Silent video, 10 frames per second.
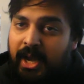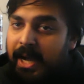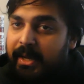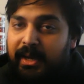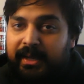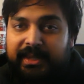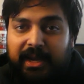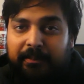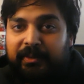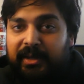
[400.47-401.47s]
I can get that
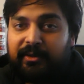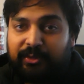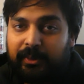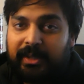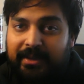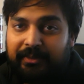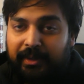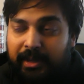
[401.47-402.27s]
updated to 11,